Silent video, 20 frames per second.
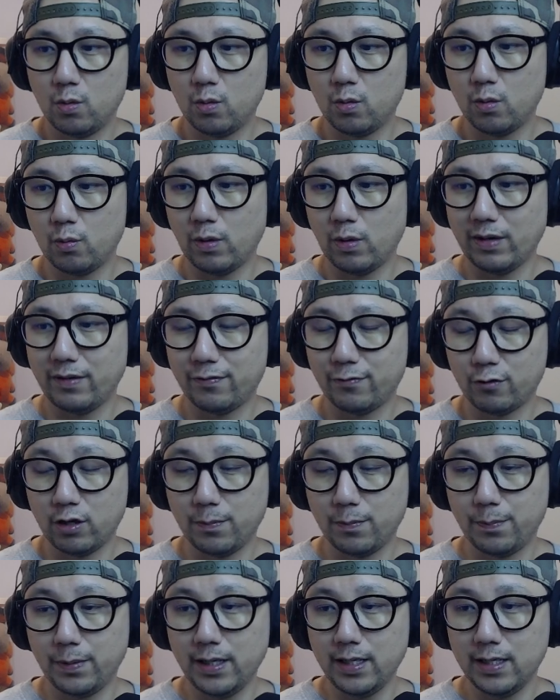wait for a
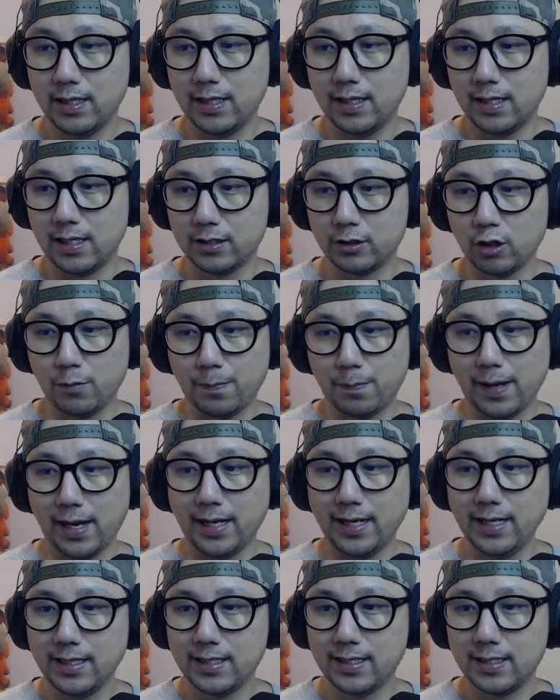bit, uh, don't
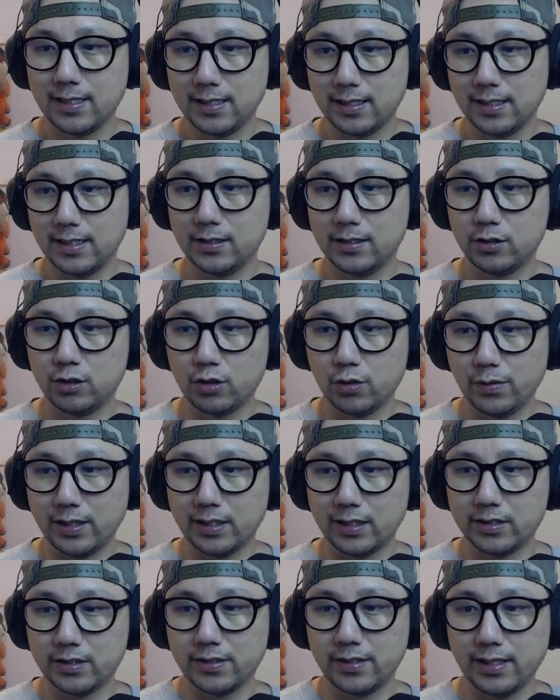panic. It's doing
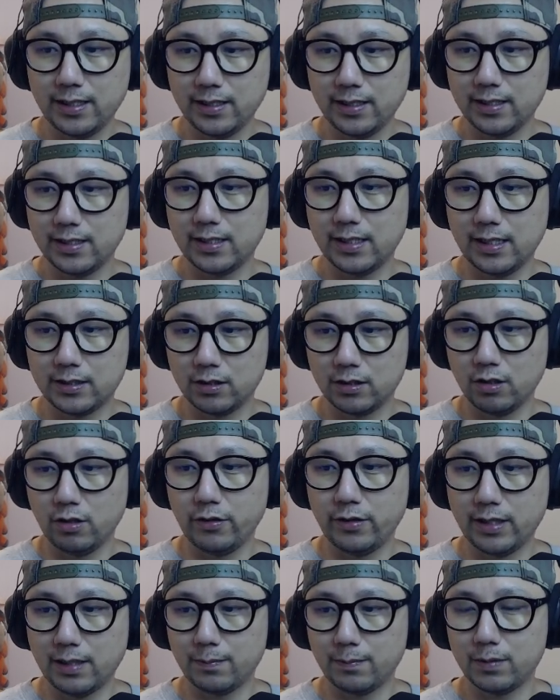its thing. It's
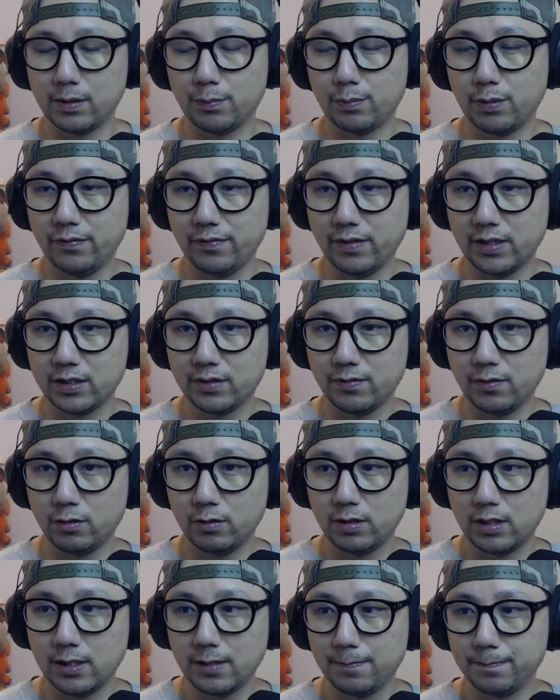loading up the prefix
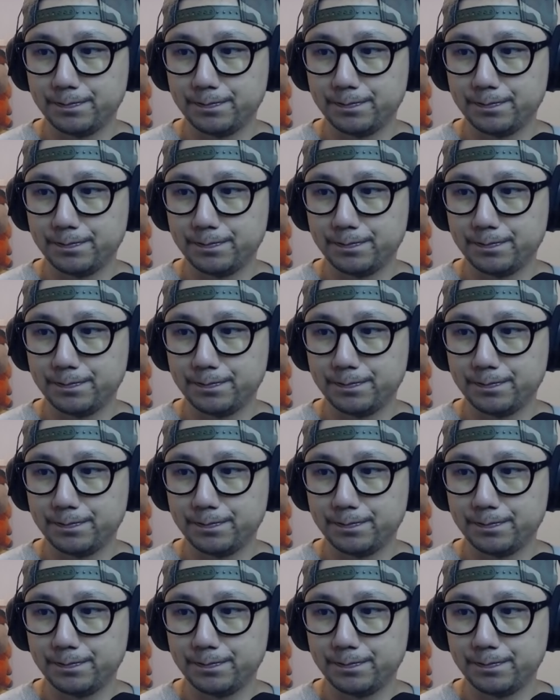folder.